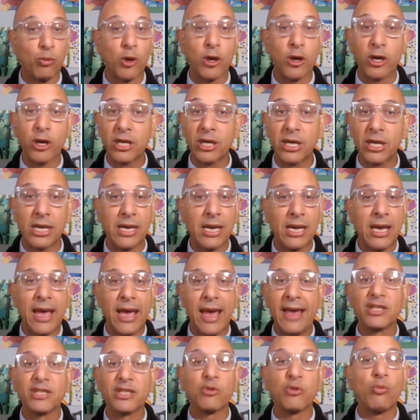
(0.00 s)
work
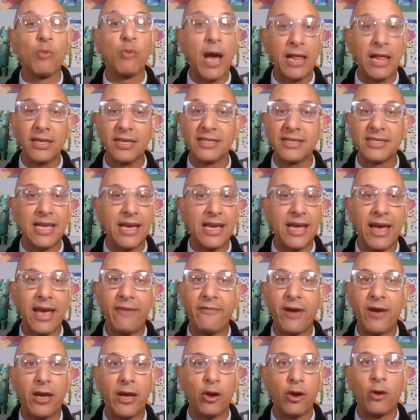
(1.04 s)
as well as they
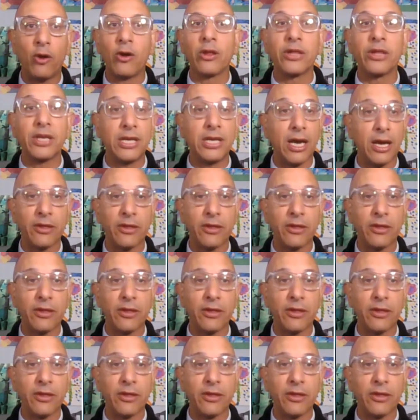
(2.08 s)
have on all the